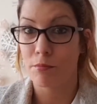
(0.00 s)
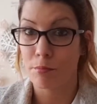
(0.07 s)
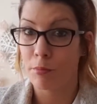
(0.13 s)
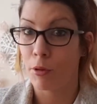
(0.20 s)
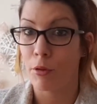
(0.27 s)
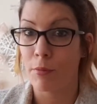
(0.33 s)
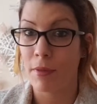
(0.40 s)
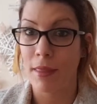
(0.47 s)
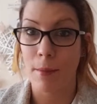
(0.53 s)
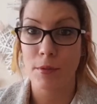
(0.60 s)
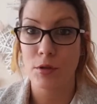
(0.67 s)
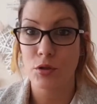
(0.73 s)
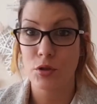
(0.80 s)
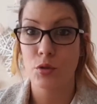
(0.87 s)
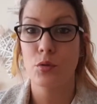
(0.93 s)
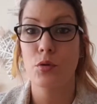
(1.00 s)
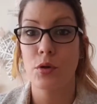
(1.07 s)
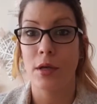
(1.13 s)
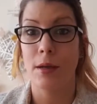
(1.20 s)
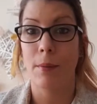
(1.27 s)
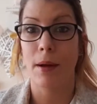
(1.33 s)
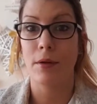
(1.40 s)
bother me that much
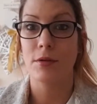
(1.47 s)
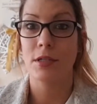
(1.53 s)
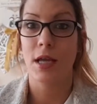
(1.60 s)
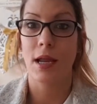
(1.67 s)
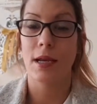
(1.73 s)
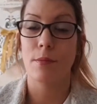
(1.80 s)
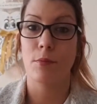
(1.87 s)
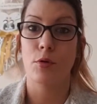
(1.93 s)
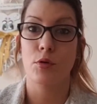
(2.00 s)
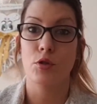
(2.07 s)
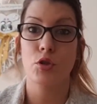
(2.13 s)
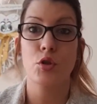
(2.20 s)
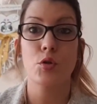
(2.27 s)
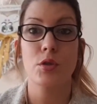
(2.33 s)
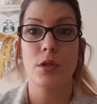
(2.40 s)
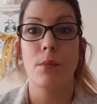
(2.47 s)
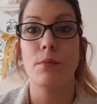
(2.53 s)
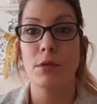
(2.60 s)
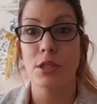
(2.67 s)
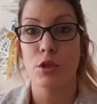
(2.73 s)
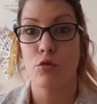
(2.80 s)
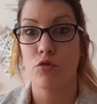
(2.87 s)
talking about it anymore, to some
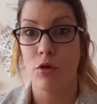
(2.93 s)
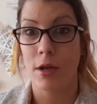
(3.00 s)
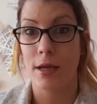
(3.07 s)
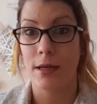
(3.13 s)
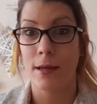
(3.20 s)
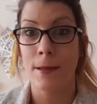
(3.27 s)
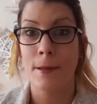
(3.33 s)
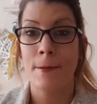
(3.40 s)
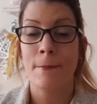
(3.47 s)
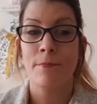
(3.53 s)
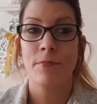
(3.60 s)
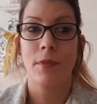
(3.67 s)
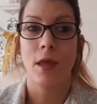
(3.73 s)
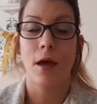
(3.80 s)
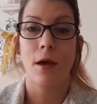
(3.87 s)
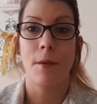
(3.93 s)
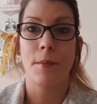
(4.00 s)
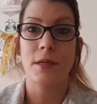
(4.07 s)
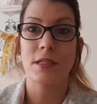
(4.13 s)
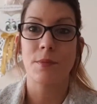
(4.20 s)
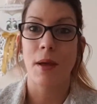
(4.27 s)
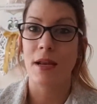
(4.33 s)
degree.
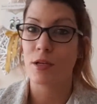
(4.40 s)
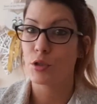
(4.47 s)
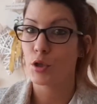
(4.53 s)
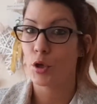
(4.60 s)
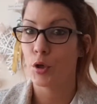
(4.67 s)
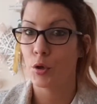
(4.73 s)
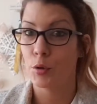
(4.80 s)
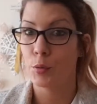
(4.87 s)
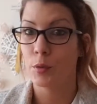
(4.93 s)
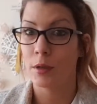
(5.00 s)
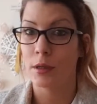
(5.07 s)
It depends who